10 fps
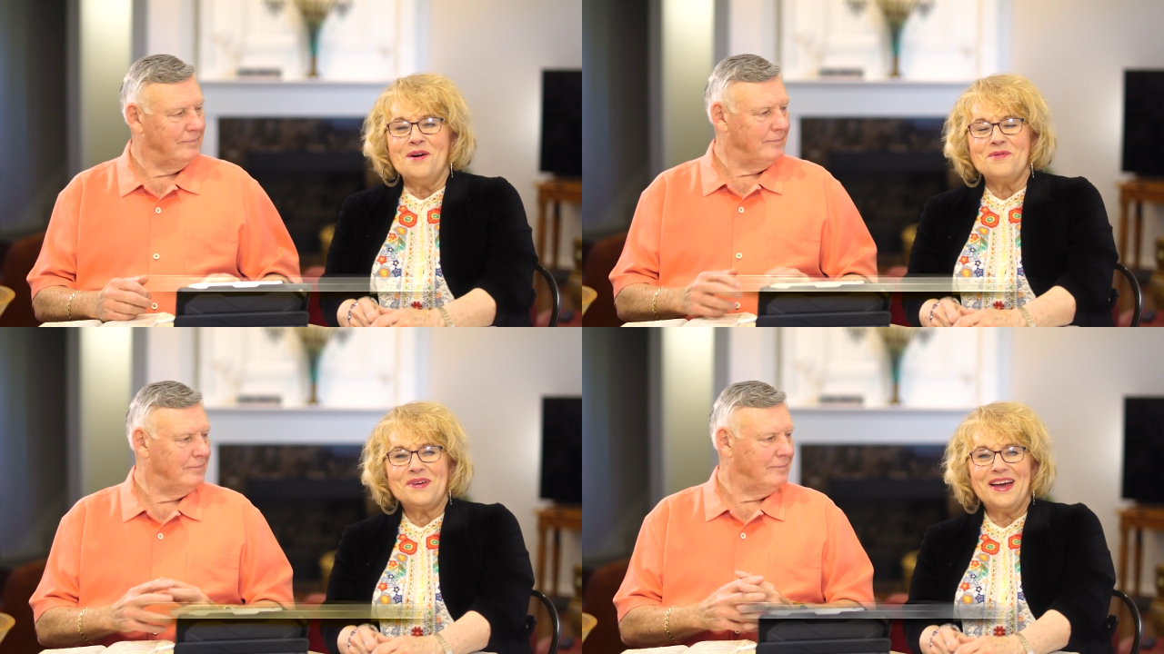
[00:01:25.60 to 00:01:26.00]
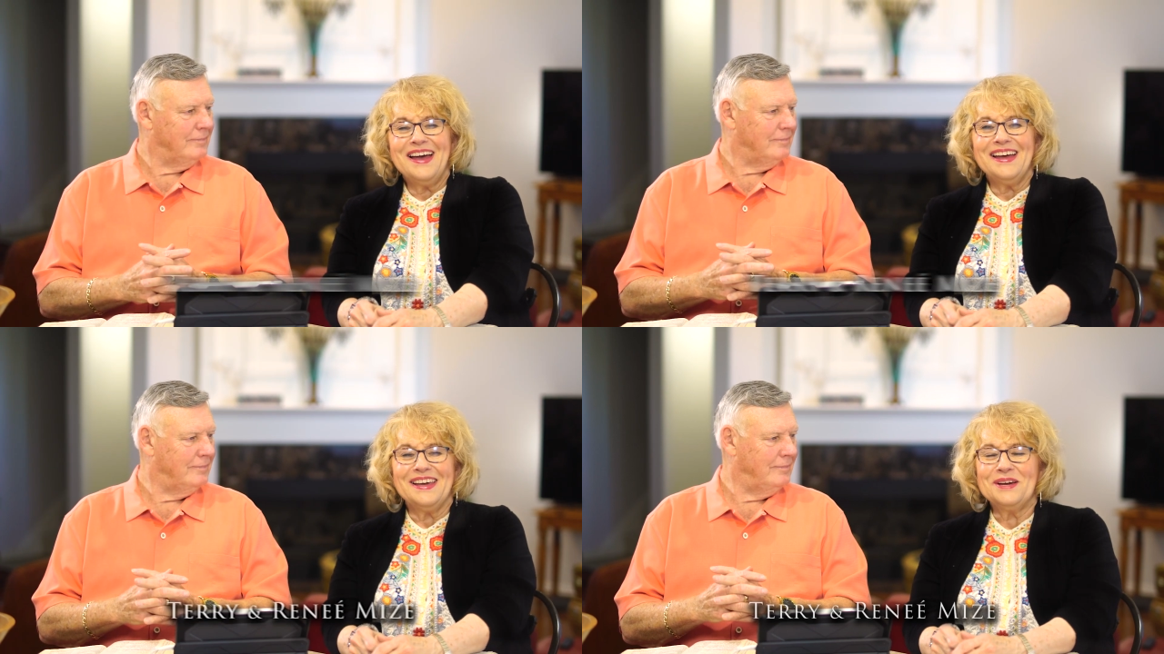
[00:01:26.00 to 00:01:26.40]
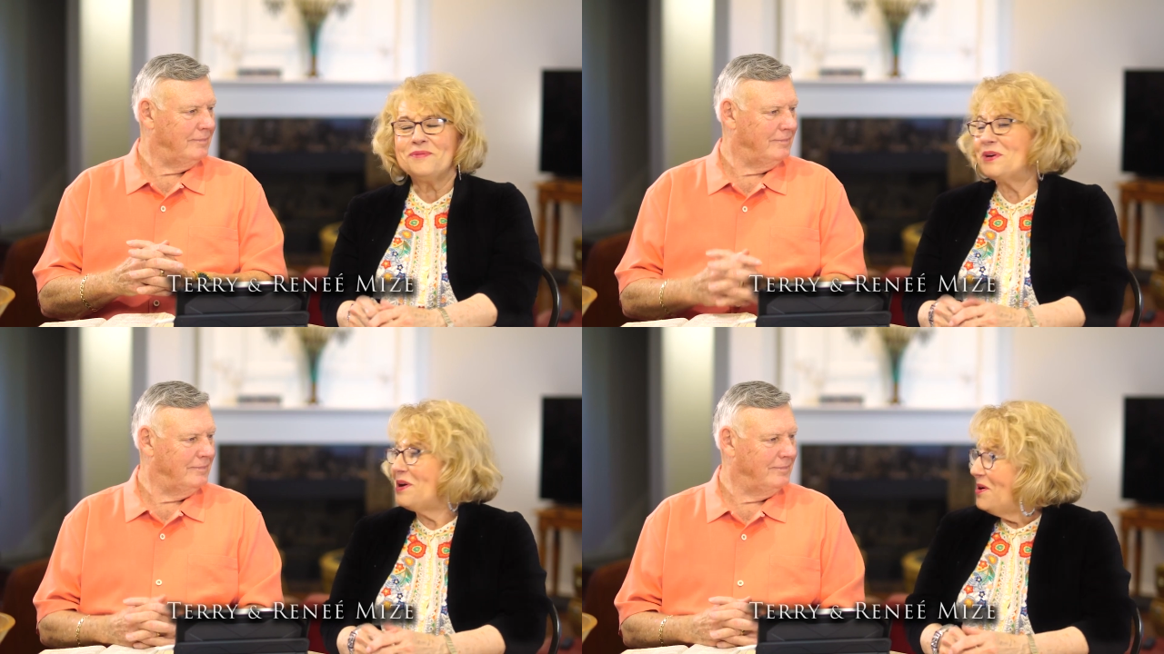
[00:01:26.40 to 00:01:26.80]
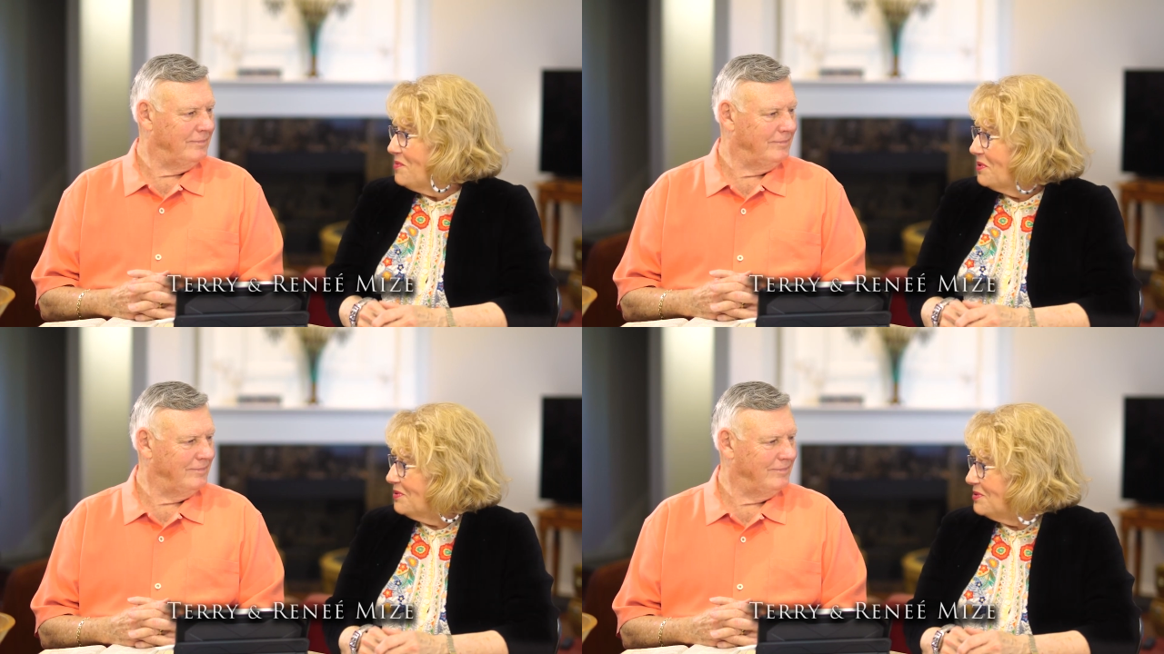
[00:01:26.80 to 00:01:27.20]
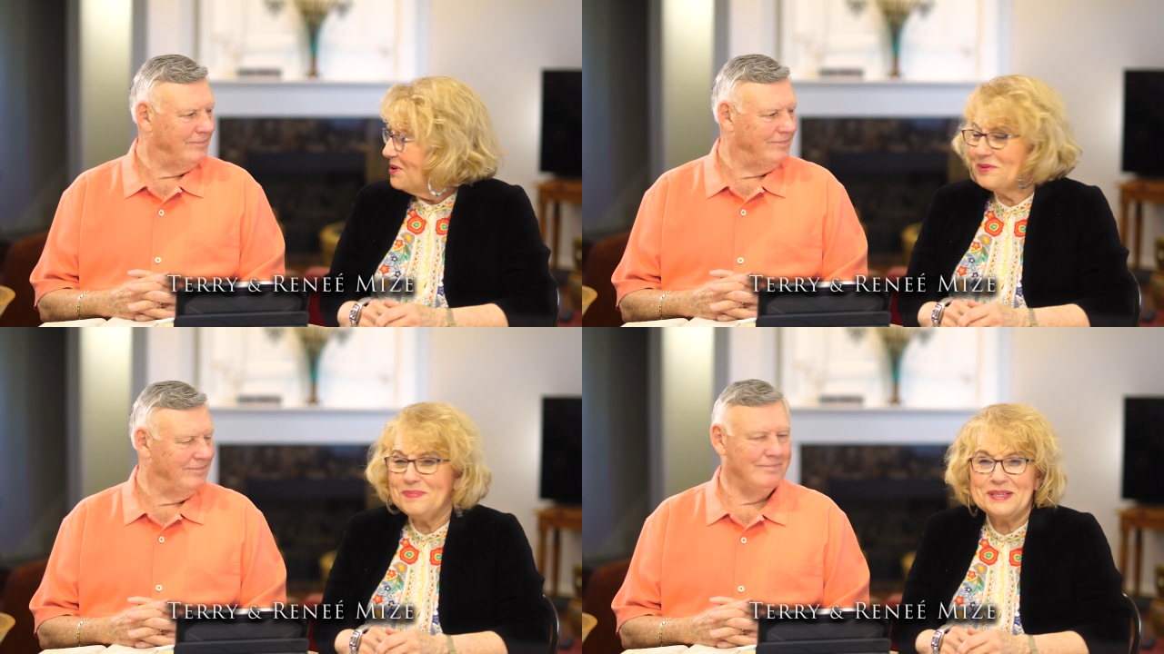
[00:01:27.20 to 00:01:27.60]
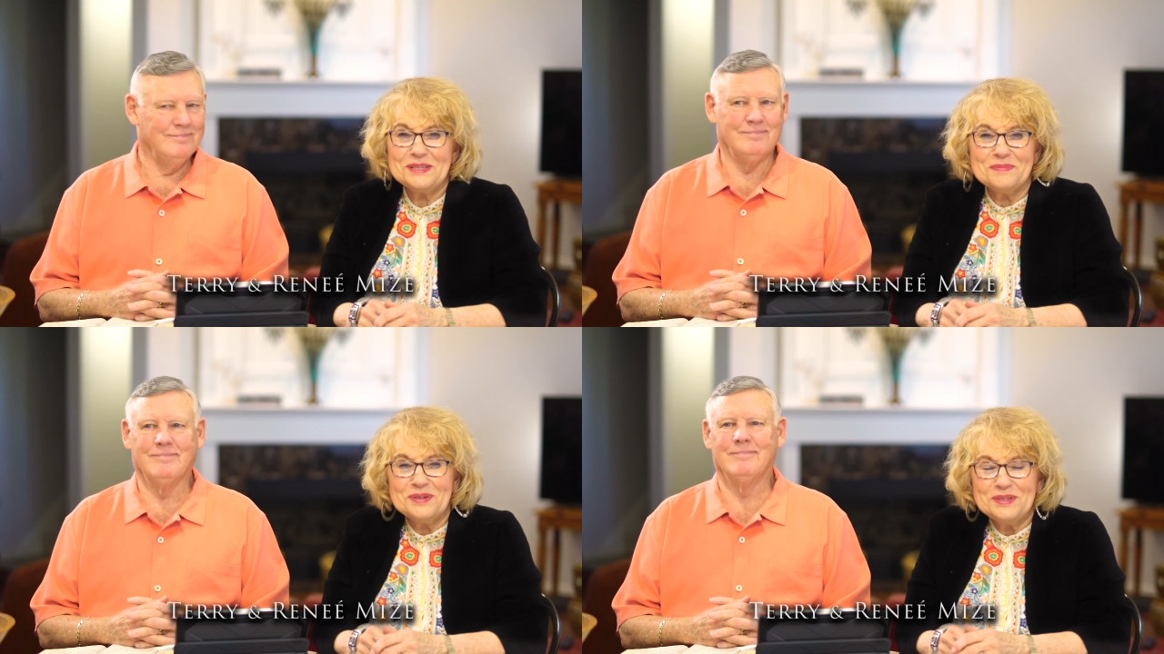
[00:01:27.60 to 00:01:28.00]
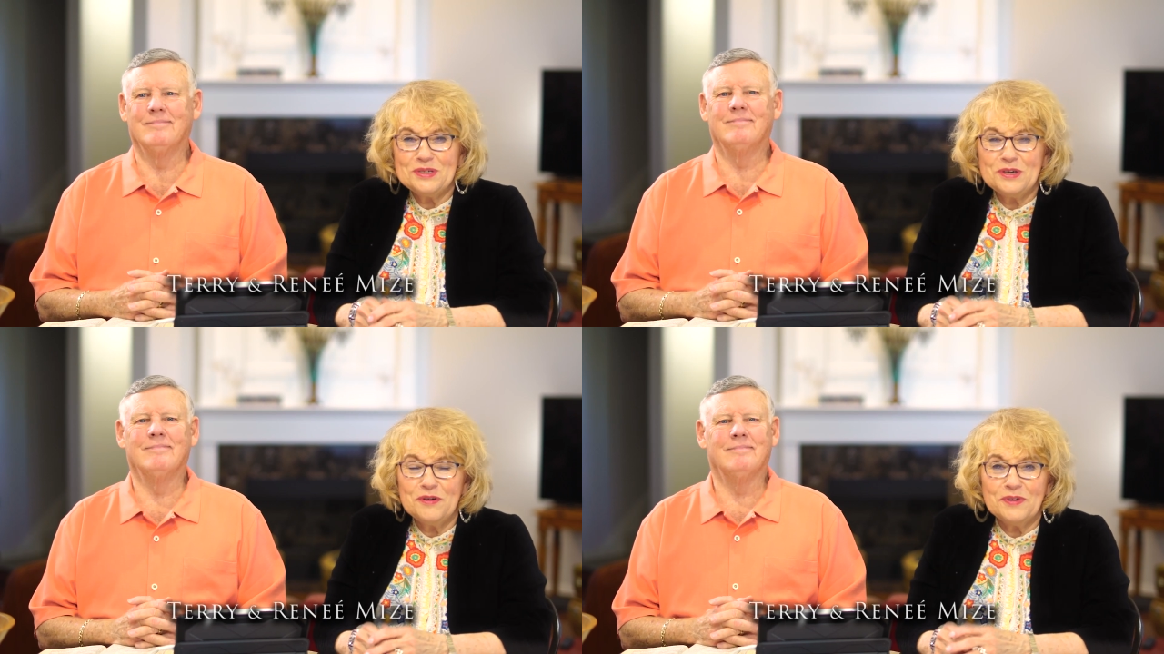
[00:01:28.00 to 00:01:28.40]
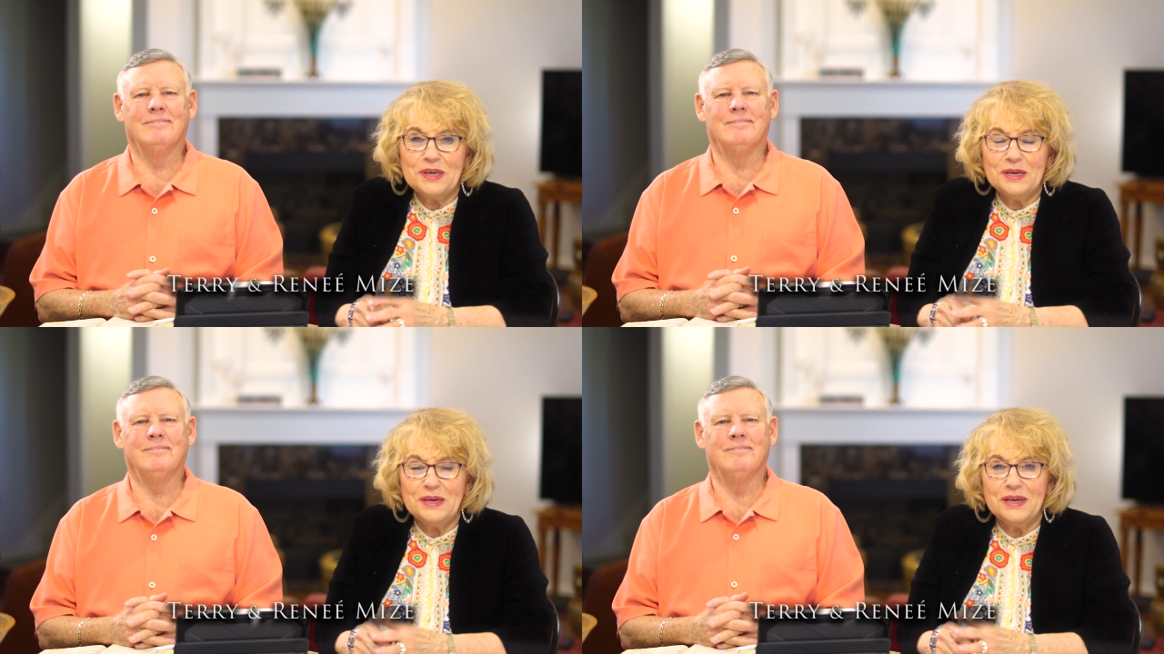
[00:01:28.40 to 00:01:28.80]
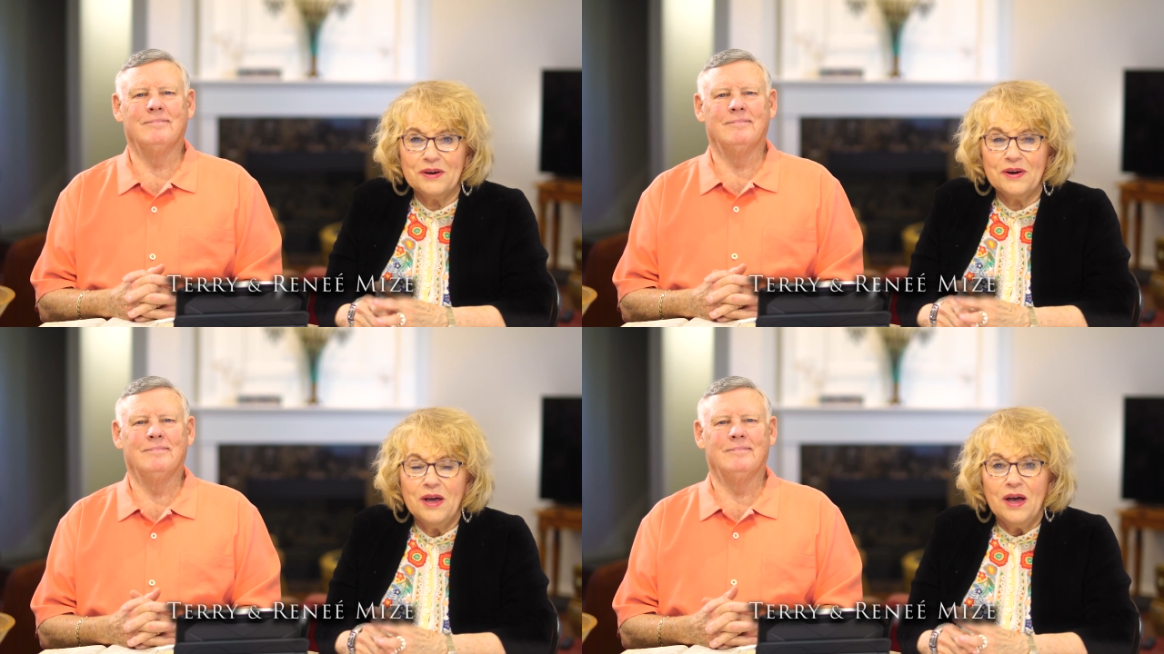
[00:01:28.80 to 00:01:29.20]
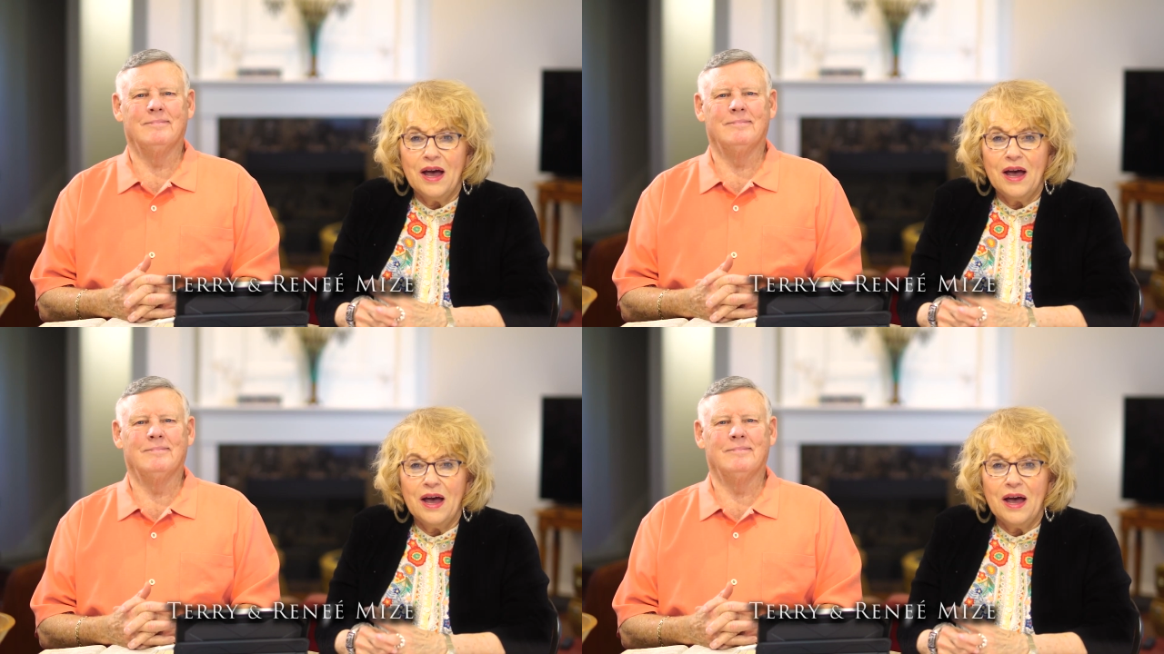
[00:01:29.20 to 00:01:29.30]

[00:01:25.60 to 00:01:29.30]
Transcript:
Speaker 1: Okay, here we go. We're going to talk about some good stuff again here.